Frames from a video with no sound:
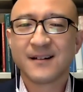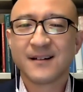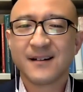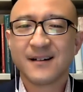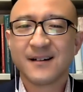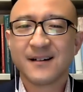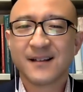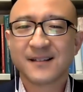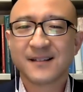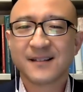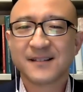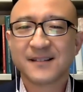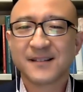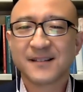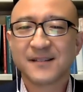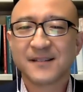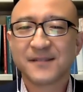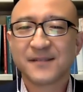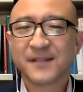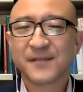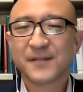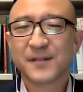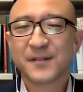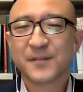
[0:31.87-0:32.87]
Dr.
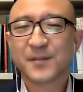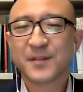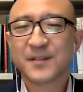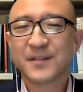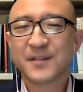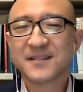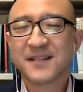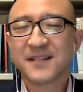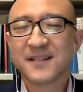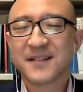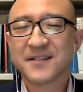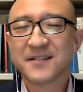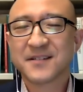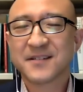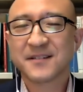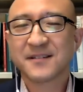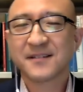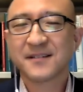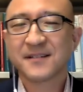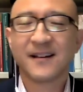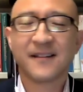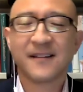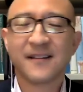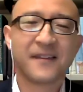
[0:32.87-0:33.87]
David for the
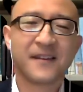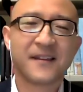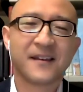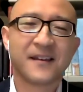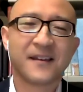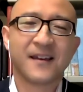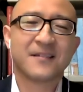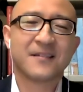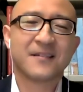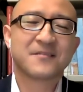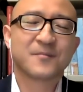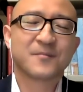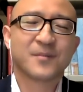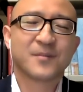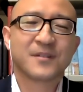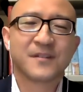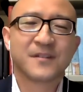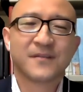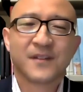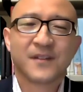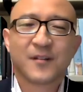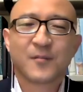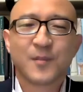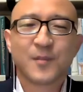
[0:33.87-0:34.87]
presentation. I think Asian
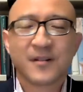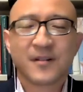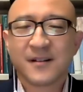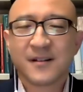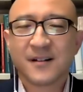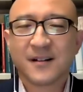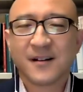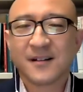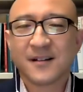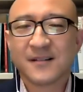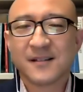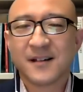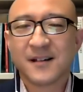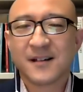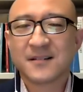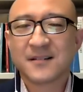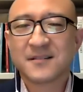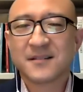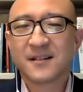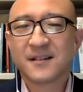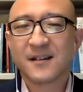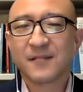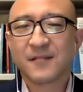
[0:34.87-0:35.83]
Pacific American context